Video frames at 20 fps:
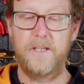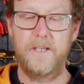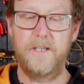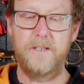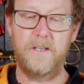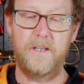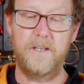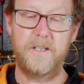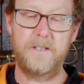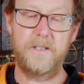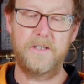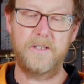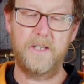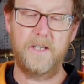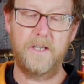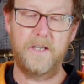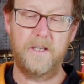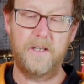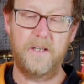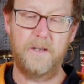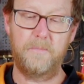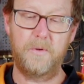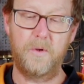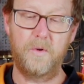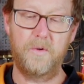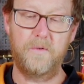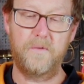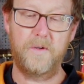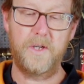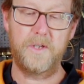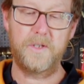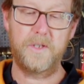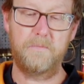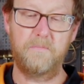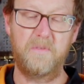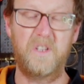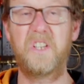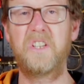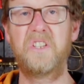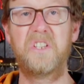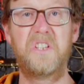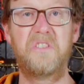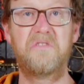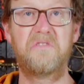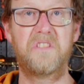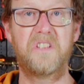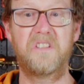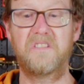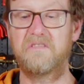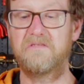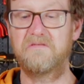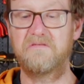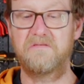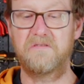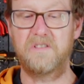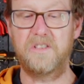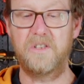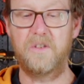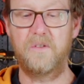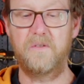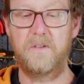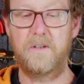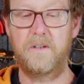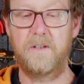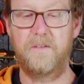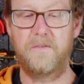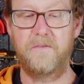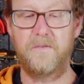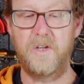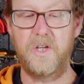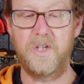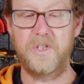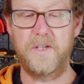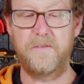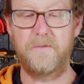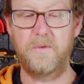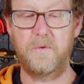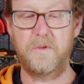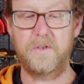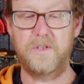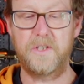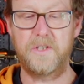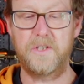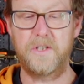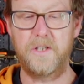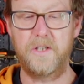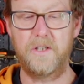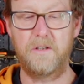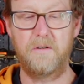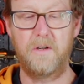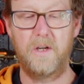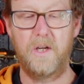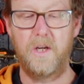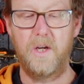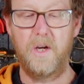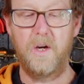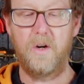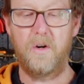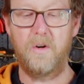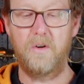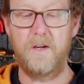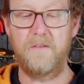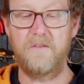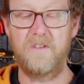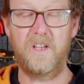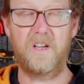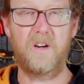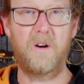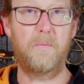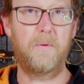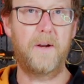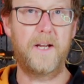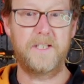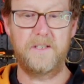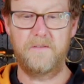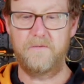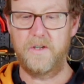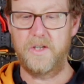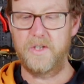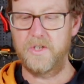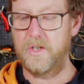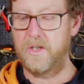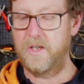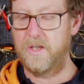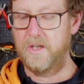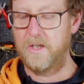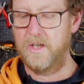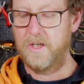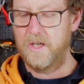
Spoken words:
So this is the pure version, but you can use the silver version if you wanted to, or even the gold-plated version.